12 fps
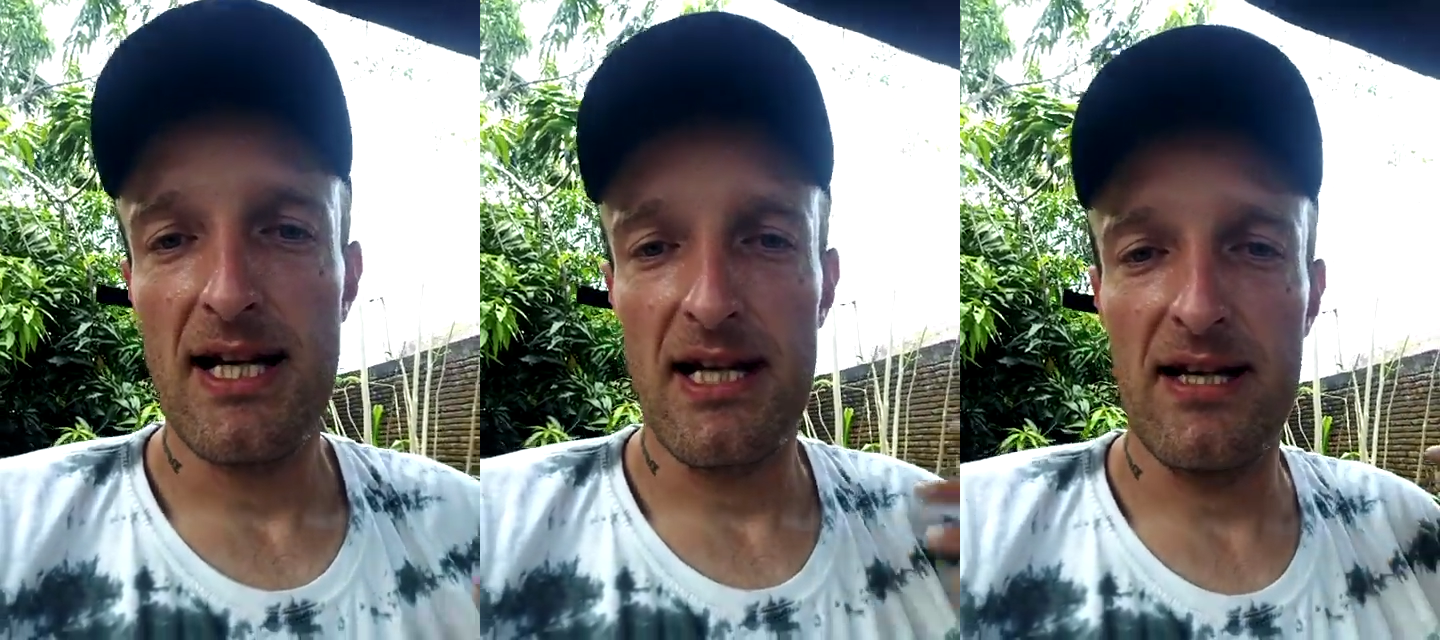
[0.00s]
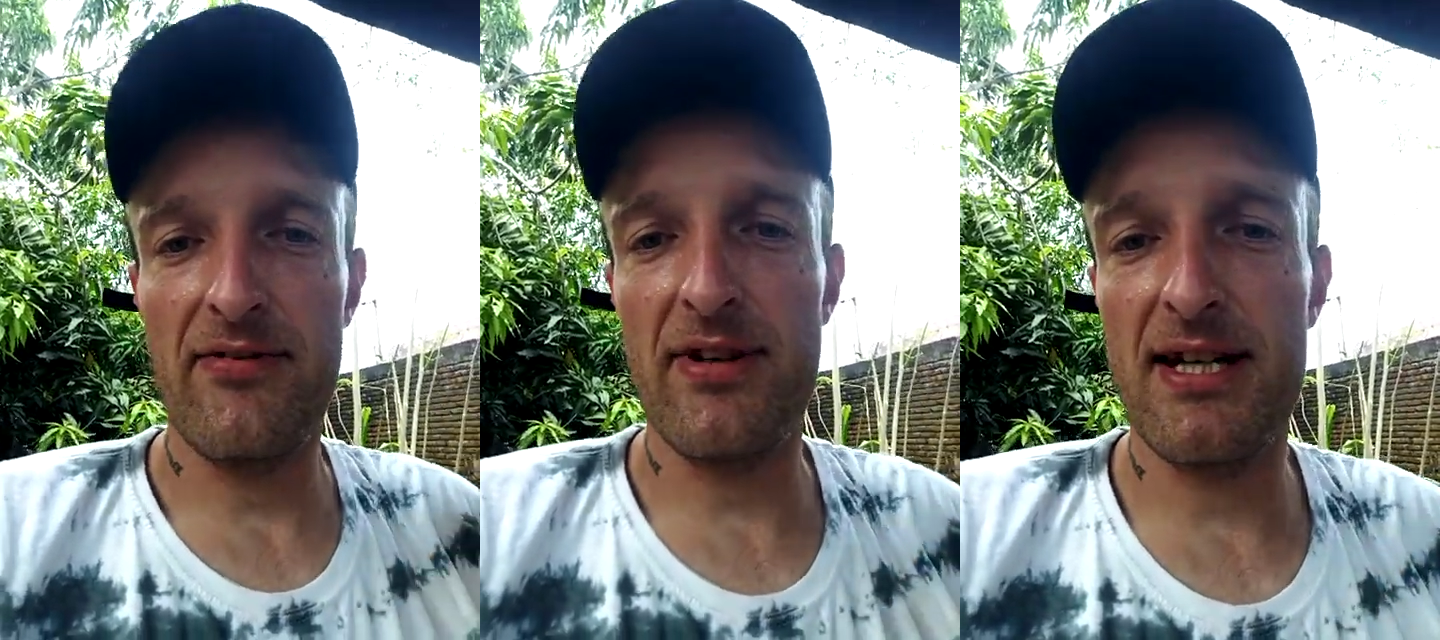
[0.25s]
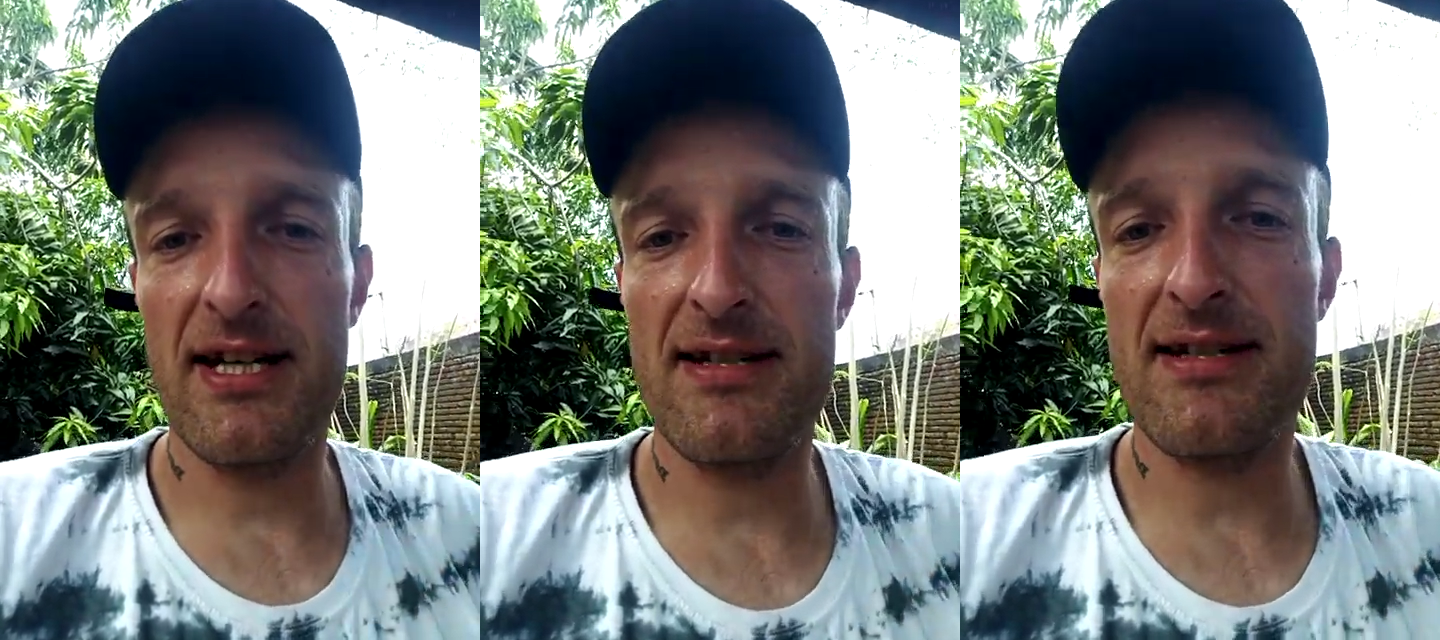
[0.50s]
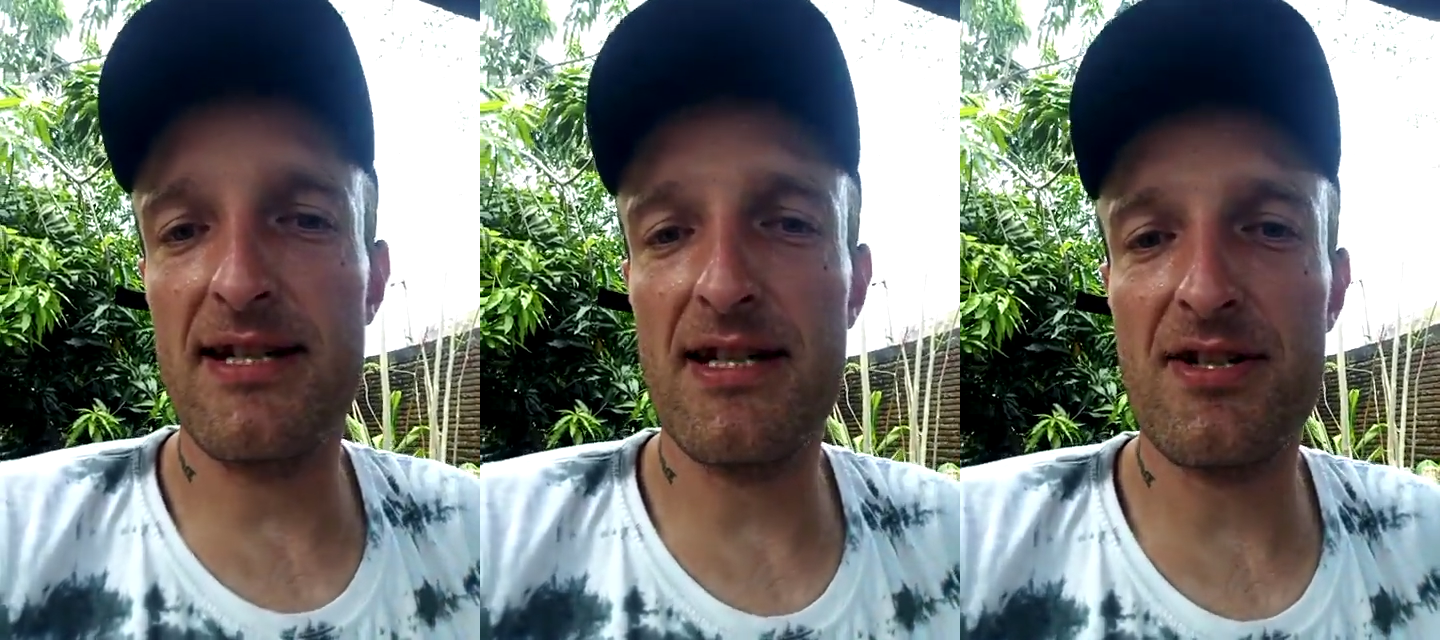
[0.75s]
living in
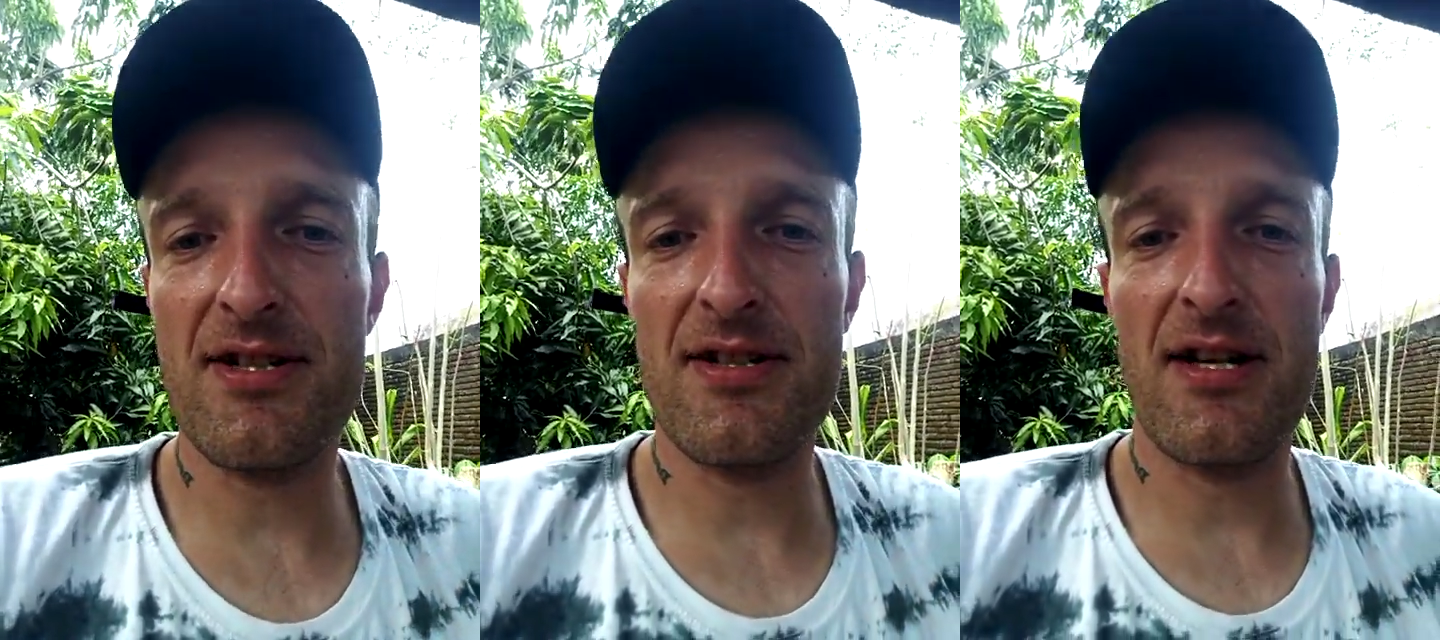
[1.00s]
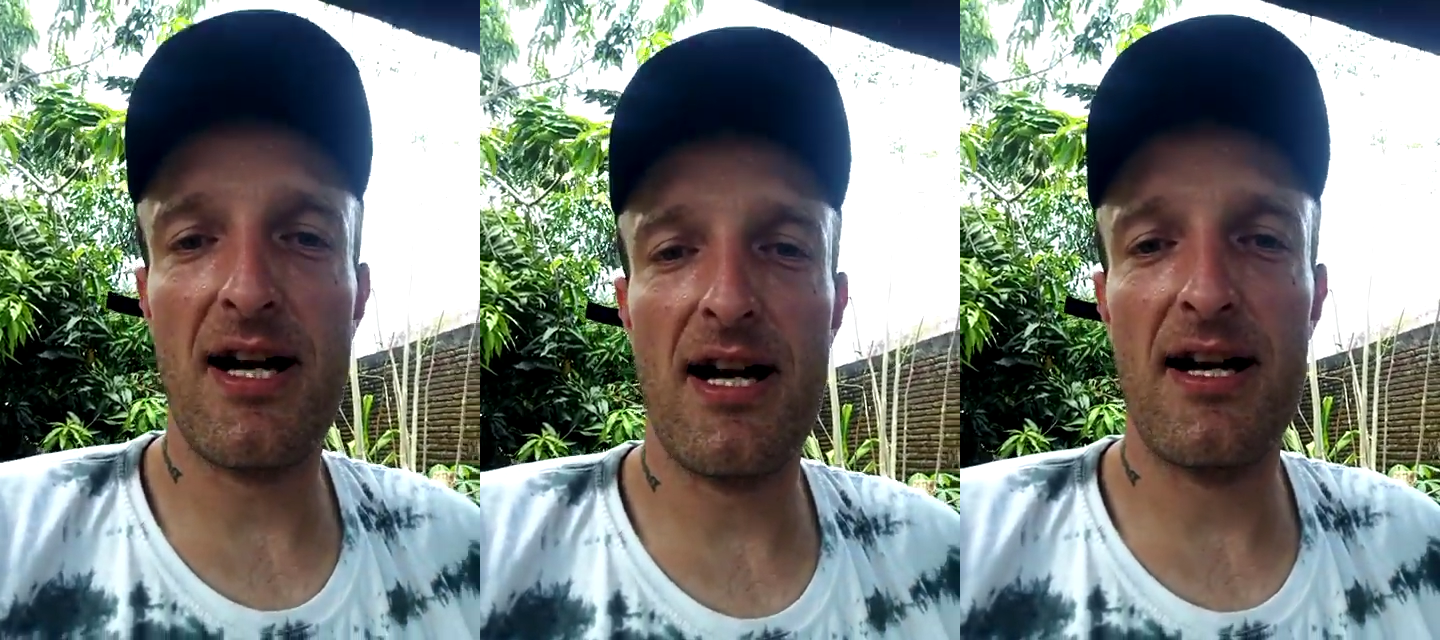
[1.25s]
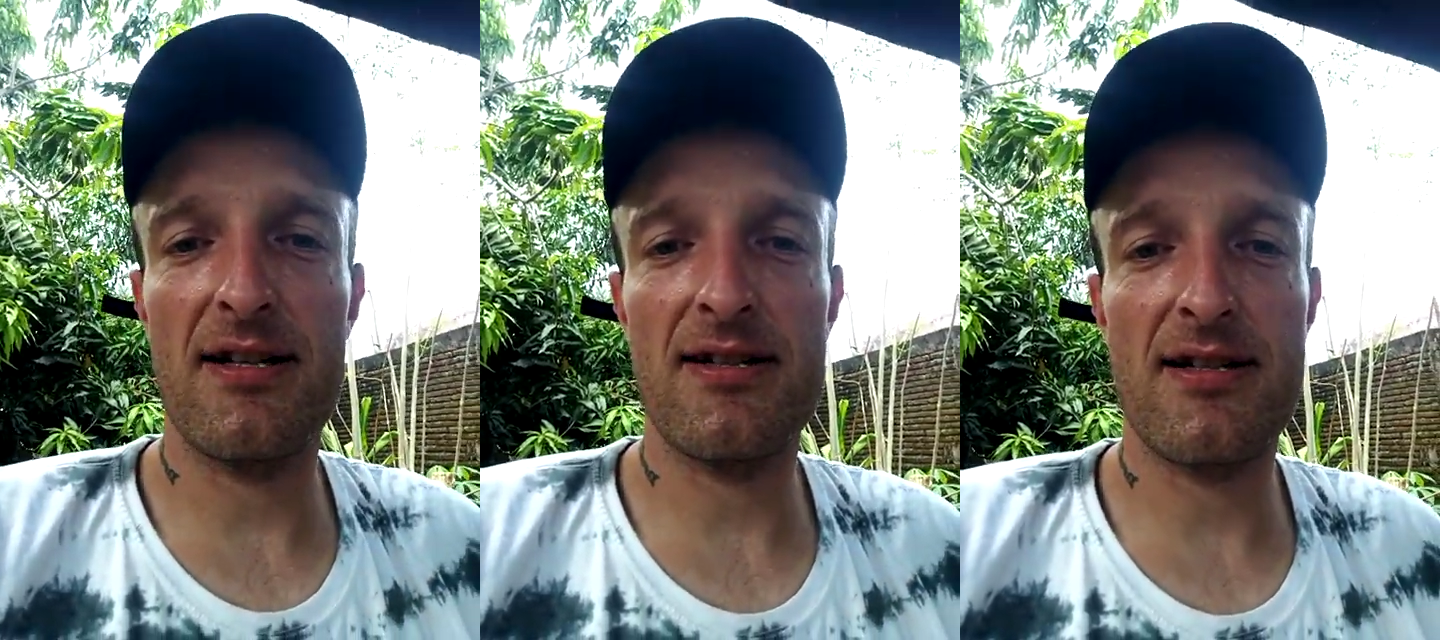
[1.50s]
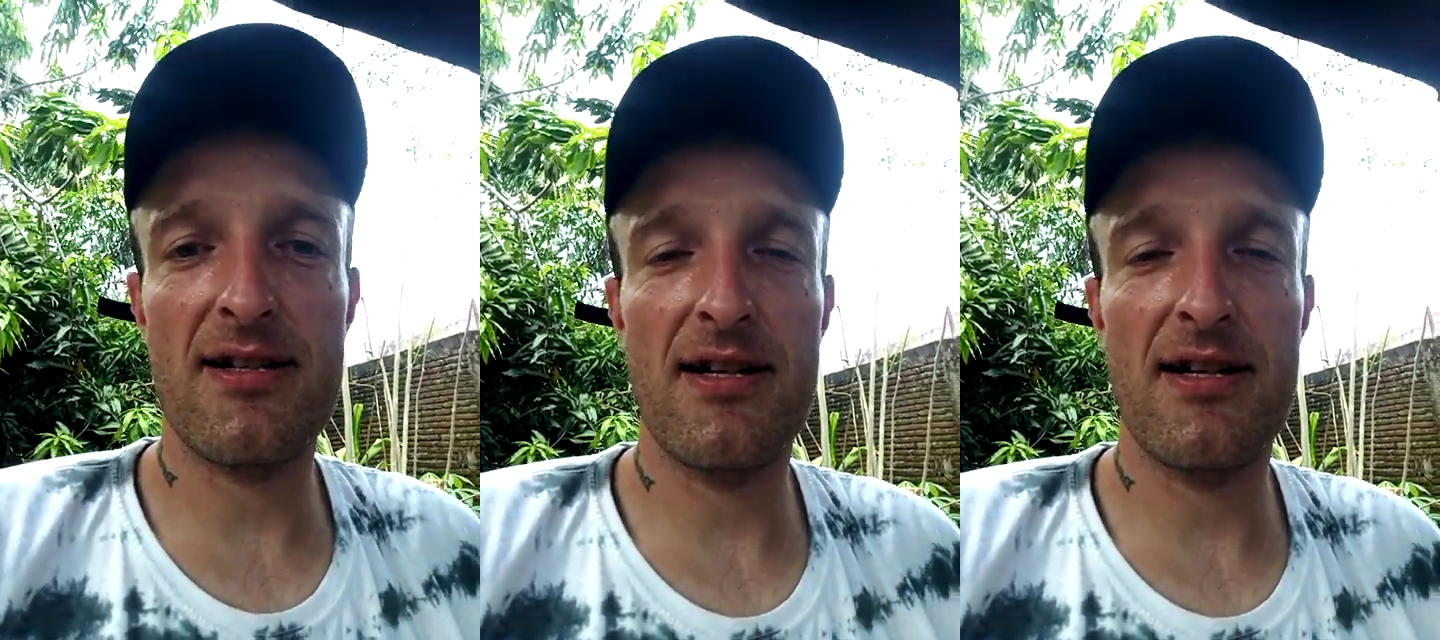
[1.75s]
Indonesia and